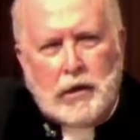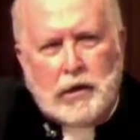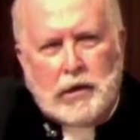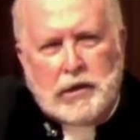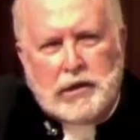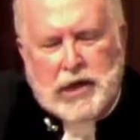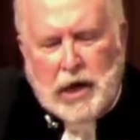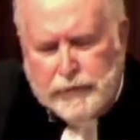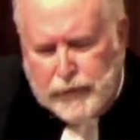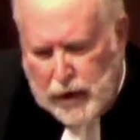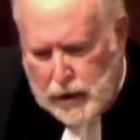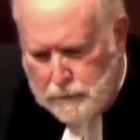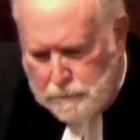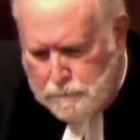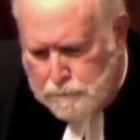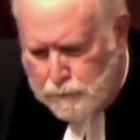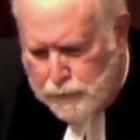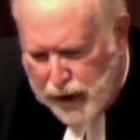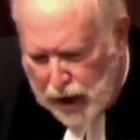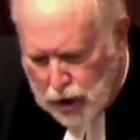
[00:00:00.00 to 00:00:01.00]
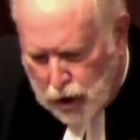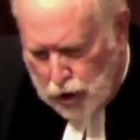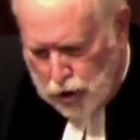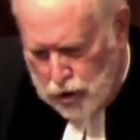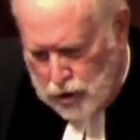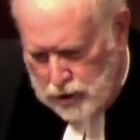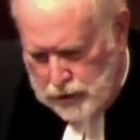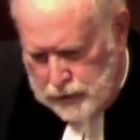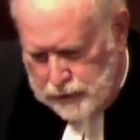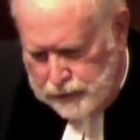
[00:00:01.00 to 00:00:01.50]
something bigger,
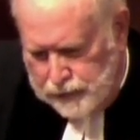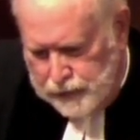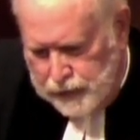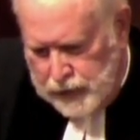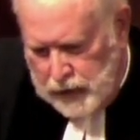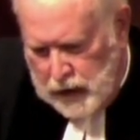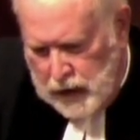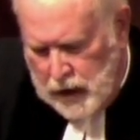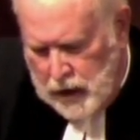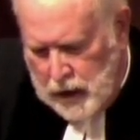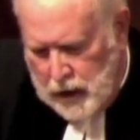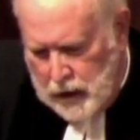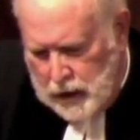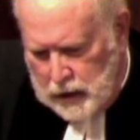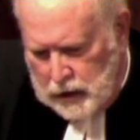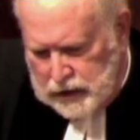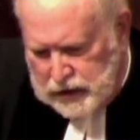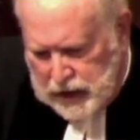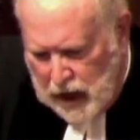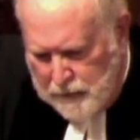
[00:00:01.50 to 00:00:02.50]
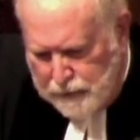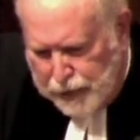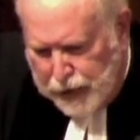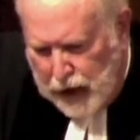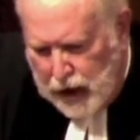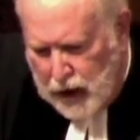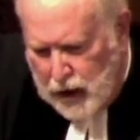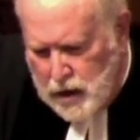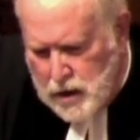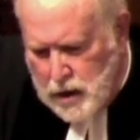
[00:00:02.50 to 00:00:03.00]

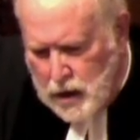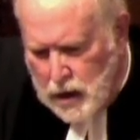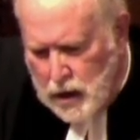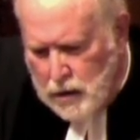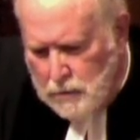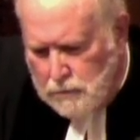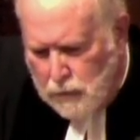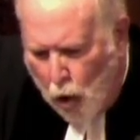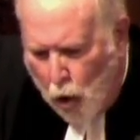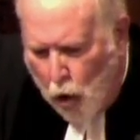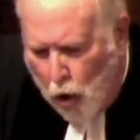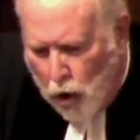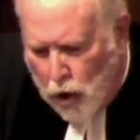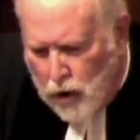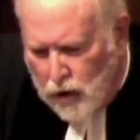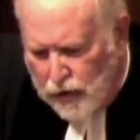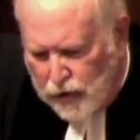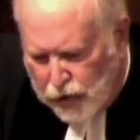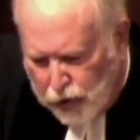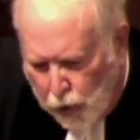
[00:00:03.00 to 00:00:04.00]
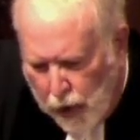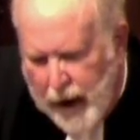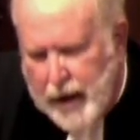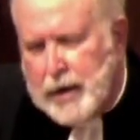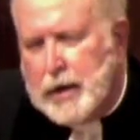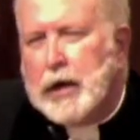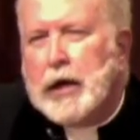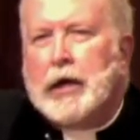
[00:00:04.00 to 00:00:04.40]
something more threatening.